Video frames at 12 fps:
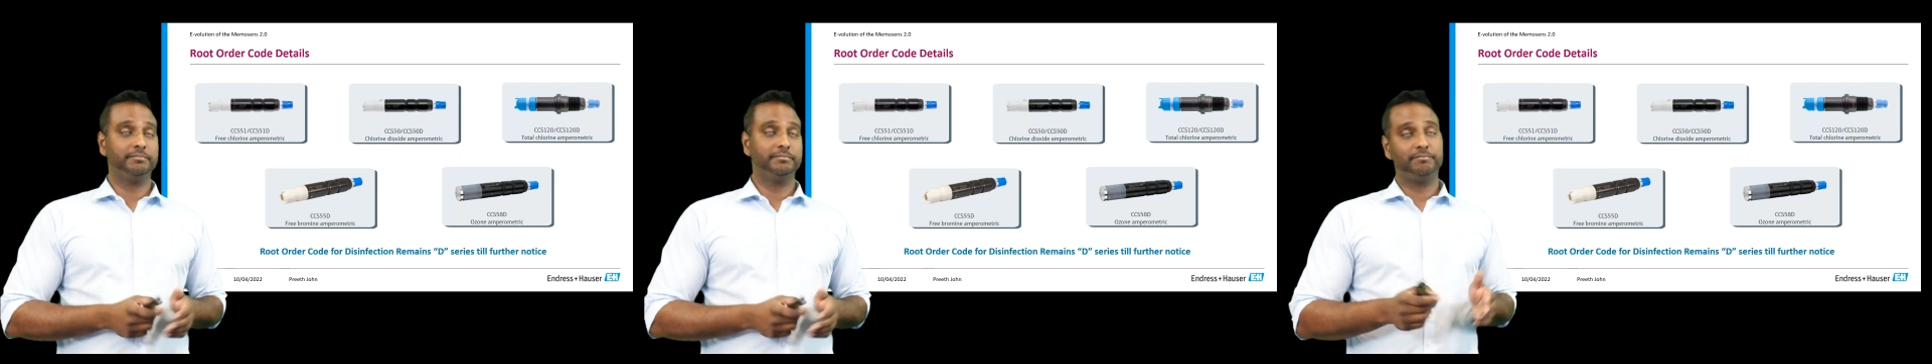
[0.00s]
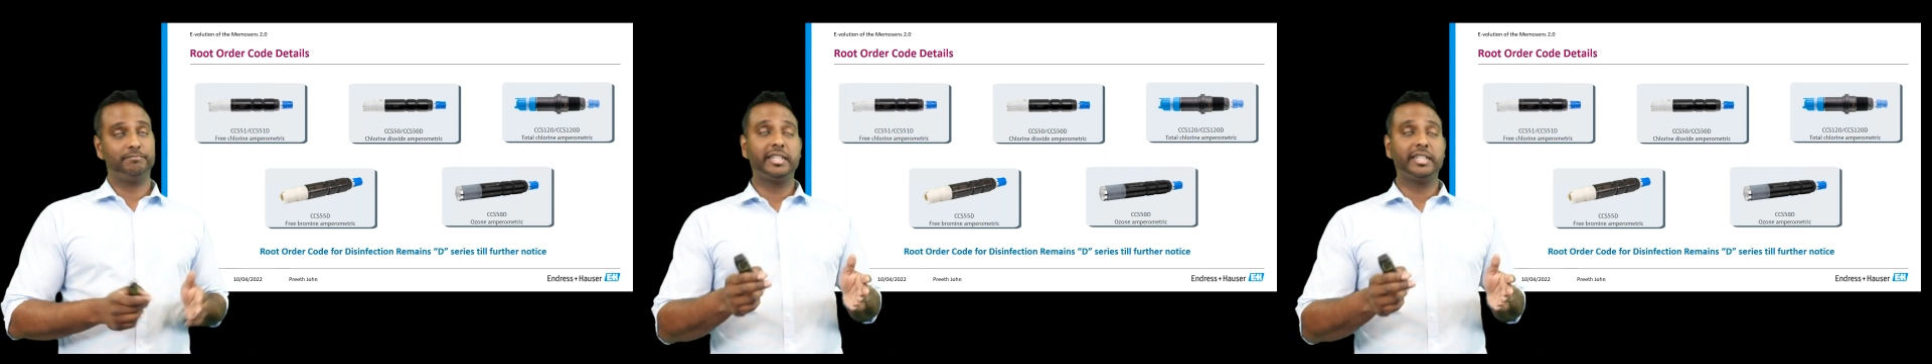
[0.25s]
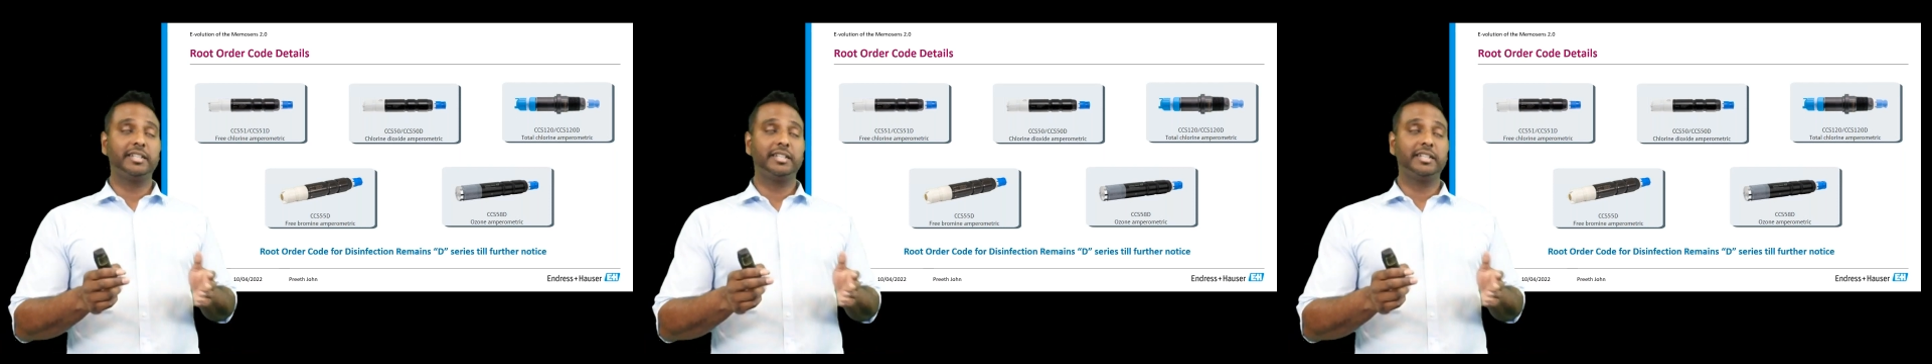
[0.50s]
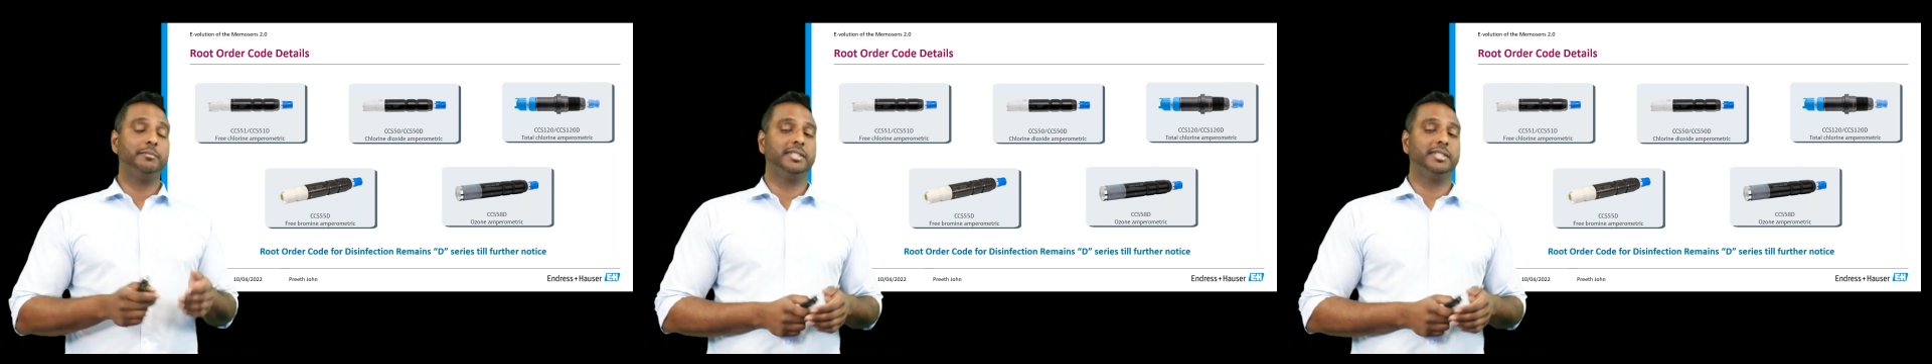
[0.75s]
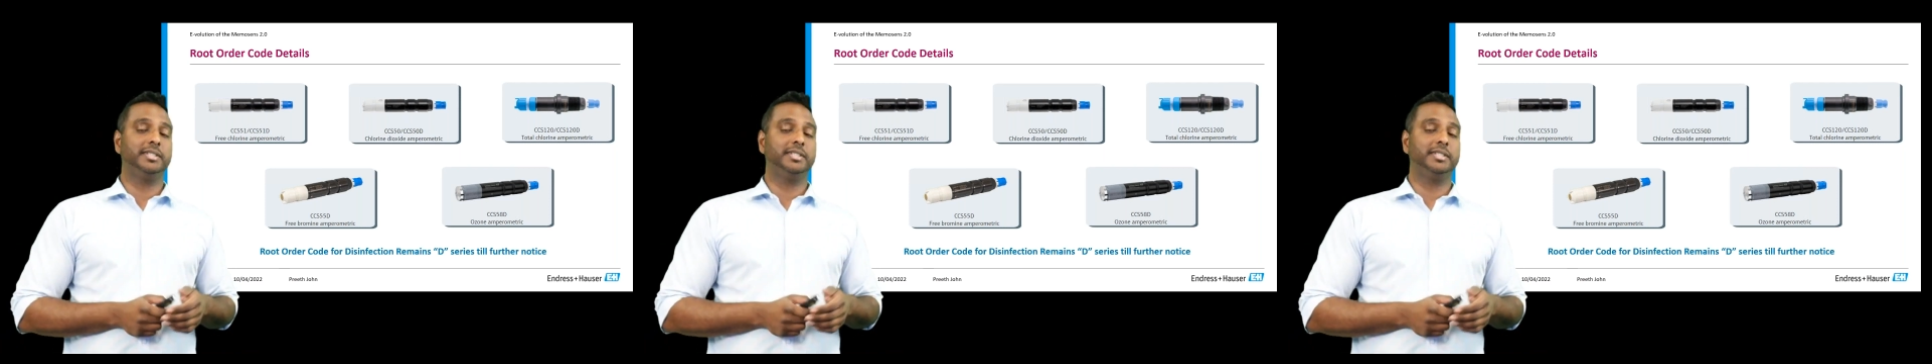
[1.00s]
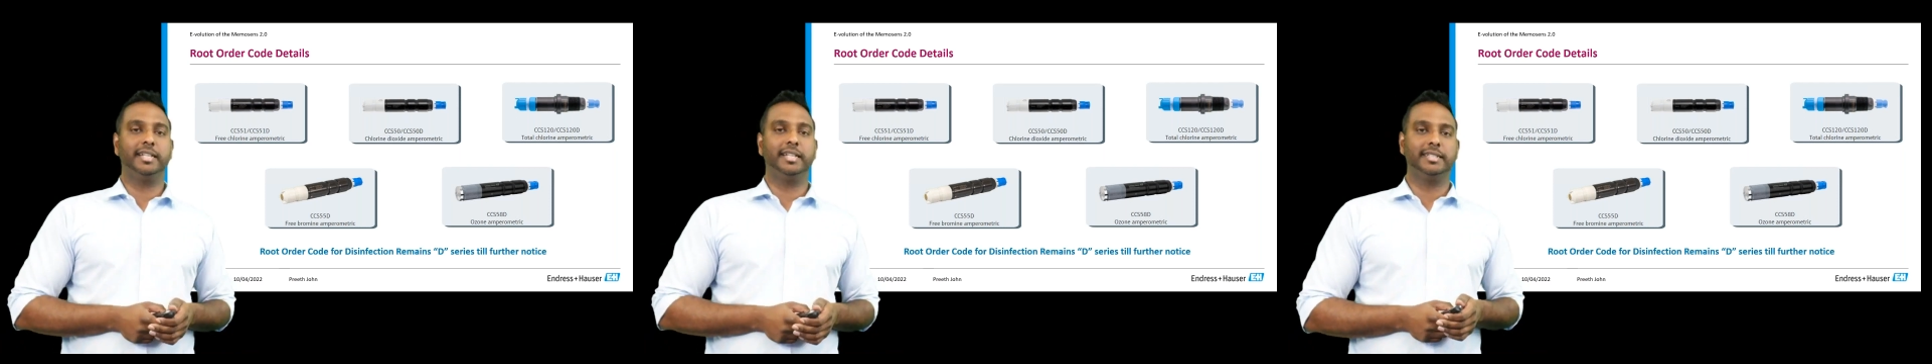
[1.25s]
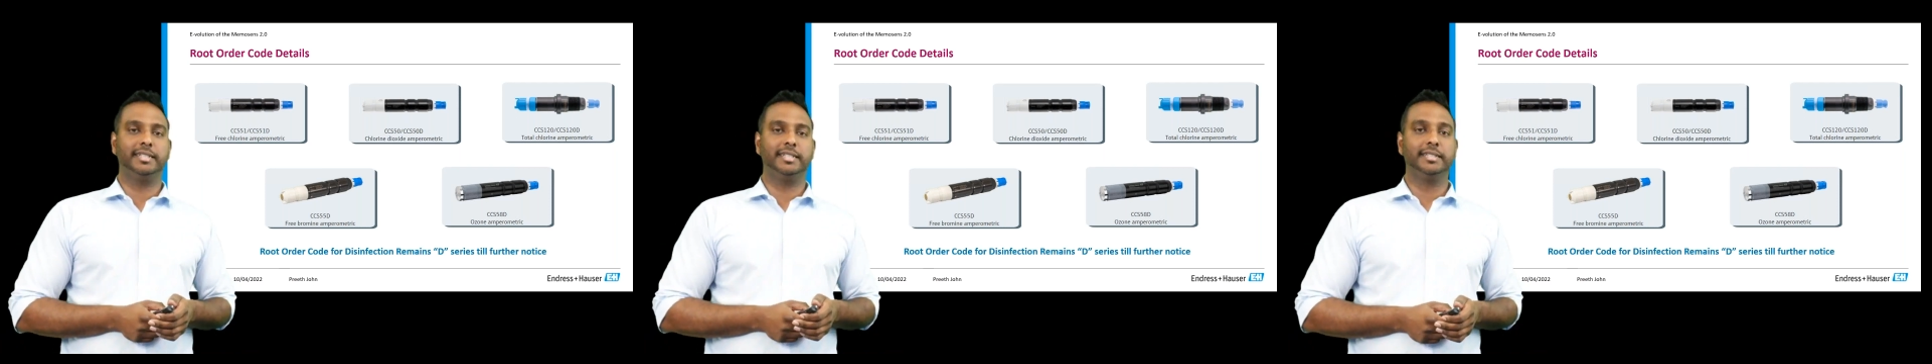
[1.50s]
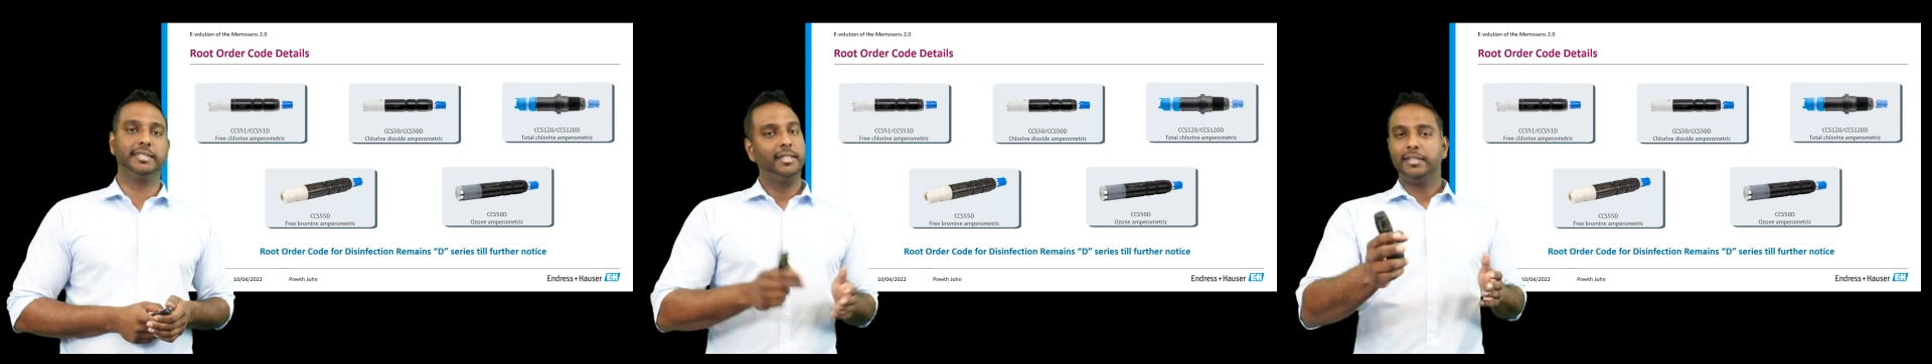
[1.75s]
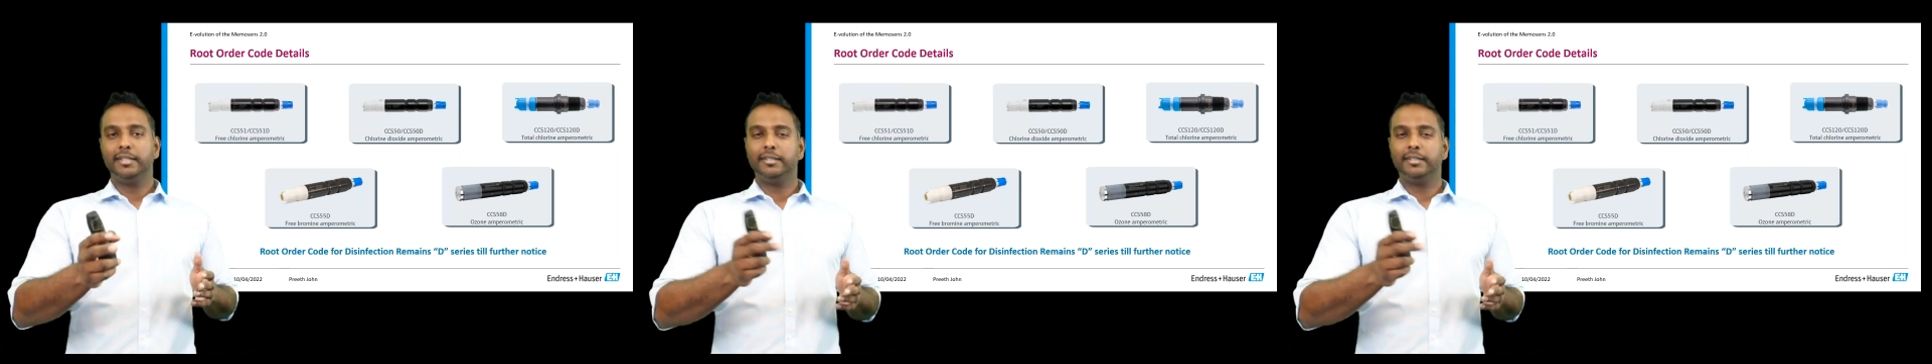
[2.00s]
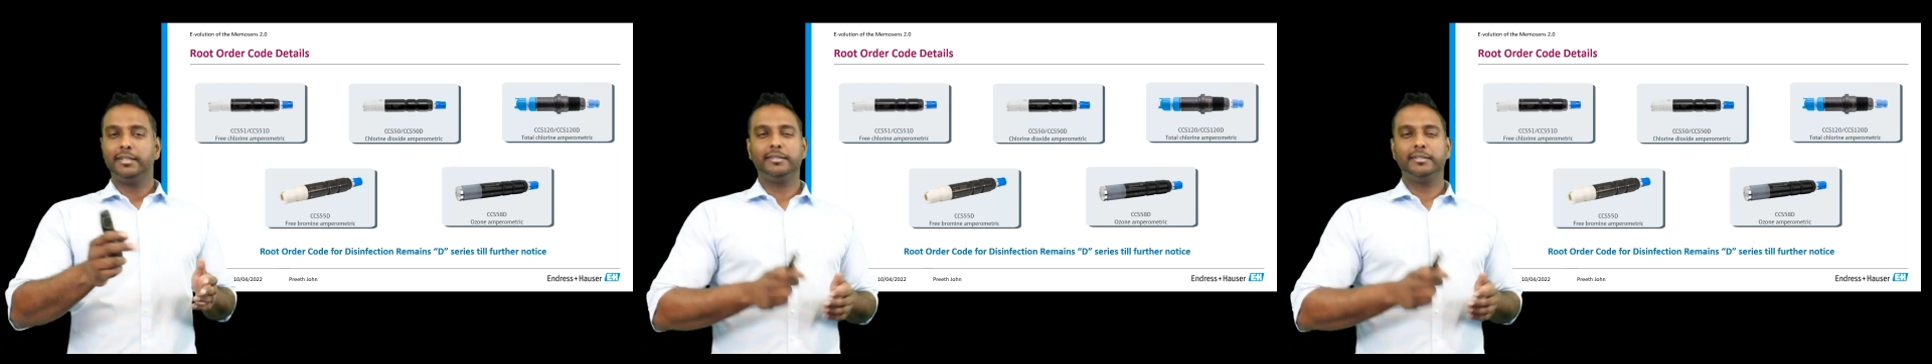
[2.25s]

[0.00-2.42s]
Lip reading: Think of them as that that